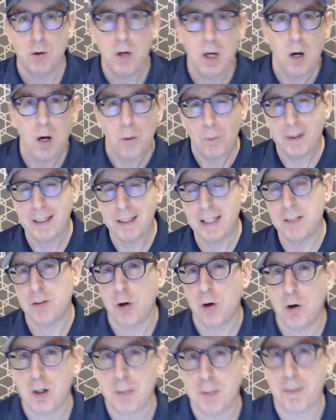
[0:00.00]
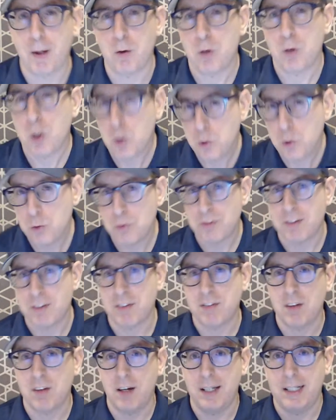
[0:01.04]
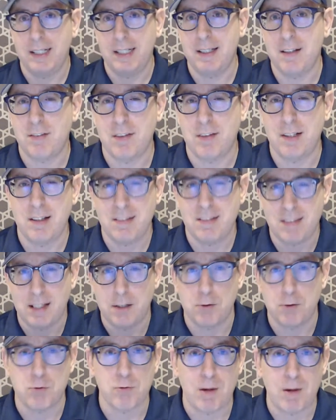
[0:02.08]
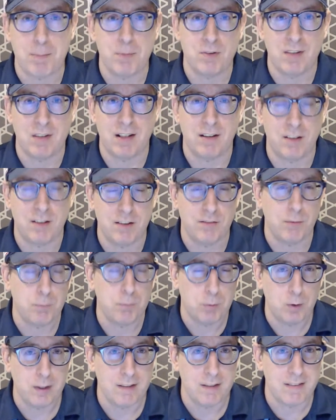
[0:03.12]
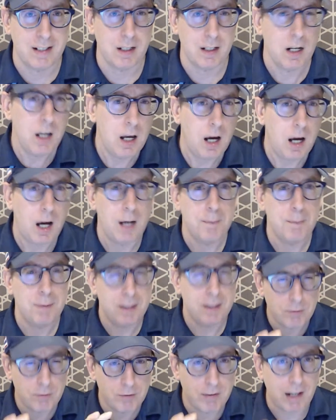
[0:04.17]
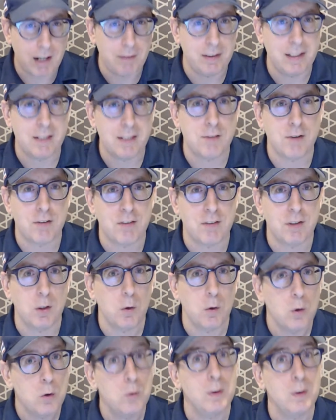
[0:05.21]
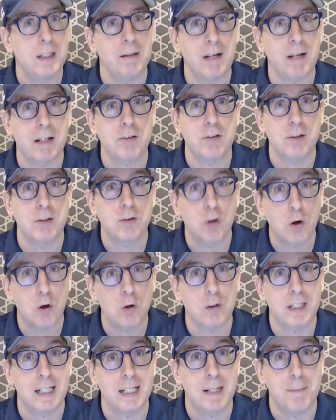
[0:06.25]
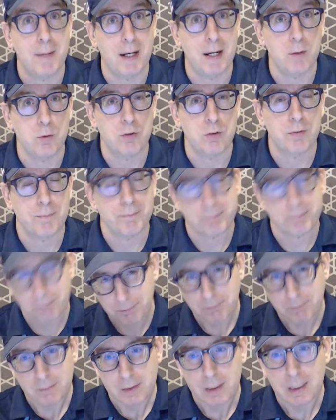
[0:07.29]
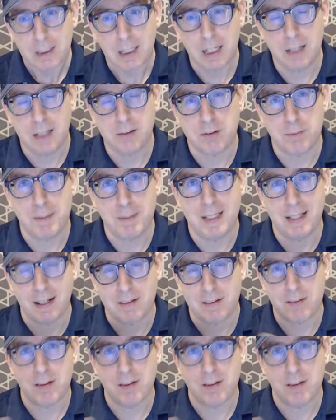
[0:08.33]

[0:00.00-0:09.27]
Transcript: when they talk about who's deciding this and they say there's representative employees there, I'd be very interested to know who they're actually talking about. And to me, that's,